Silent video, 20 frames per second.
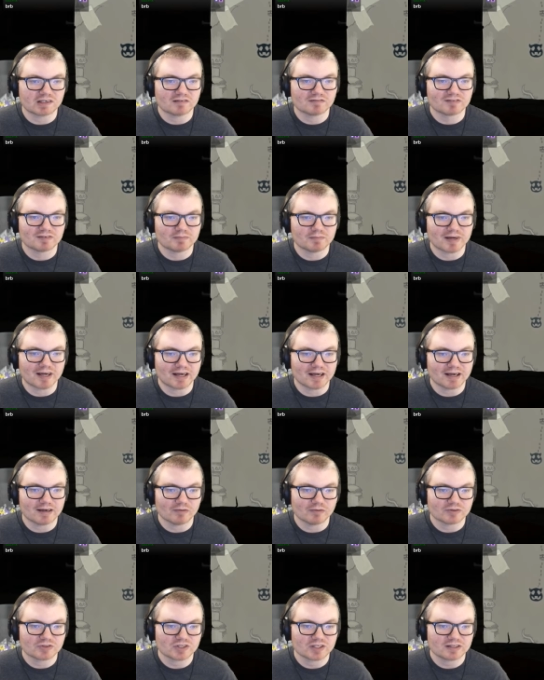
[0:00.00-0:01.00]
off the bat,
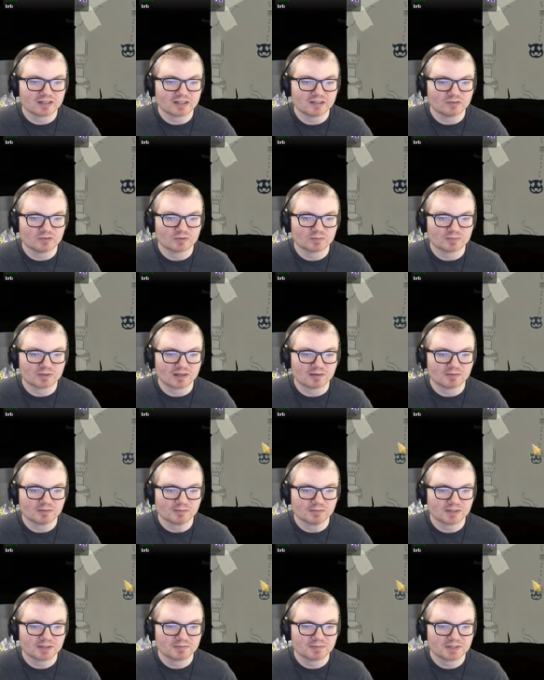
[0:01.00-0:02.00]
which I think would
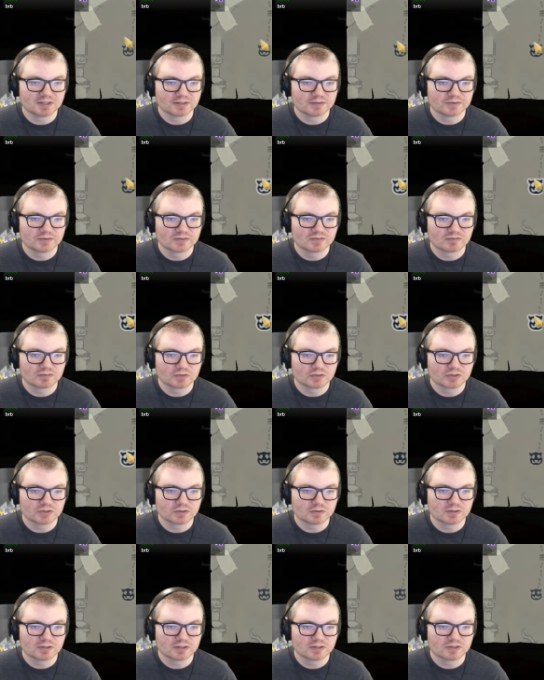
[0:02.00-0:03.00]
probably be useful
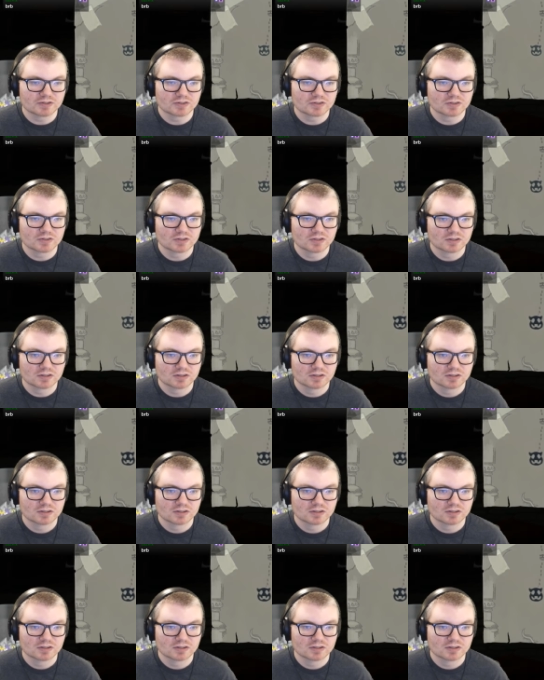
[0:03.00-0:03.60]
to us.